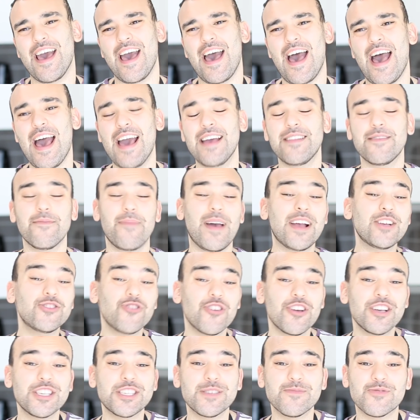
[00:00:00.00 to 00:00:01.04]
and make
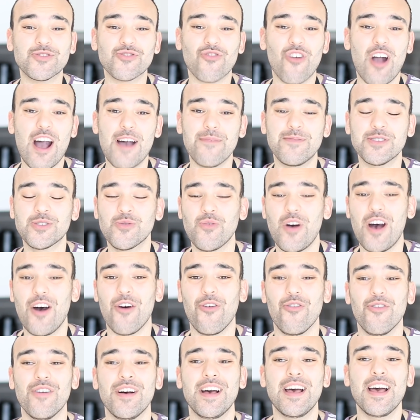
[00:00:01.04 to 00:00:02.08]
sure you subscribe as
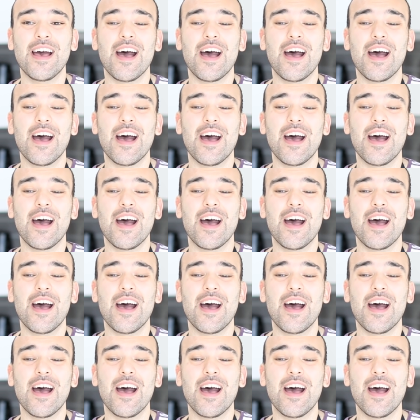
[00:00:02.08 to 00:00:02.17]
well.